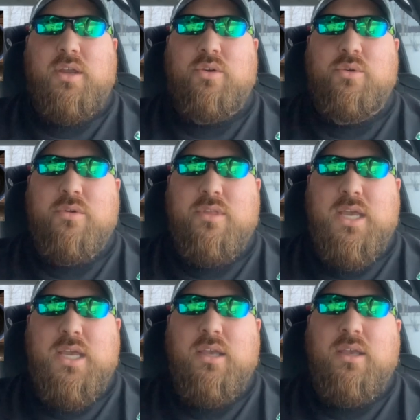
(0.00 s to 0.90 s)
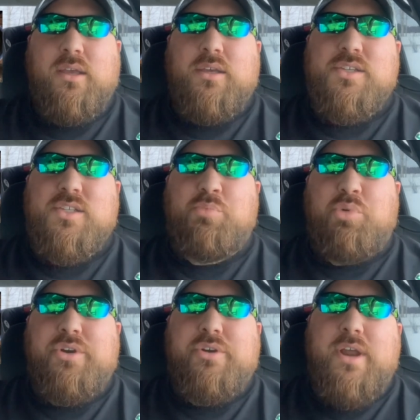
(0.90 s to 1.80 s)
And who are they?
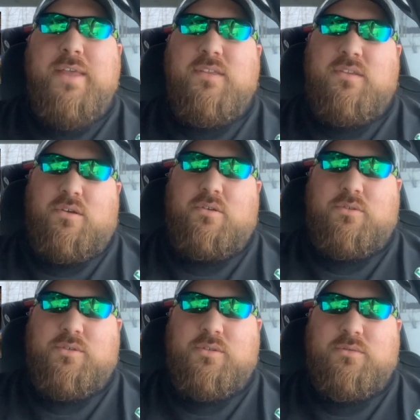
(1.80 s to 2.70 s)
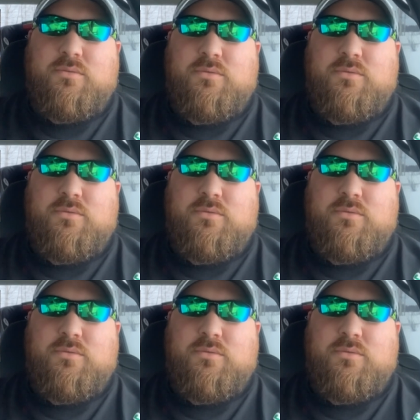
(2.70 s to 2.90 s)
Splinter and the Turtles.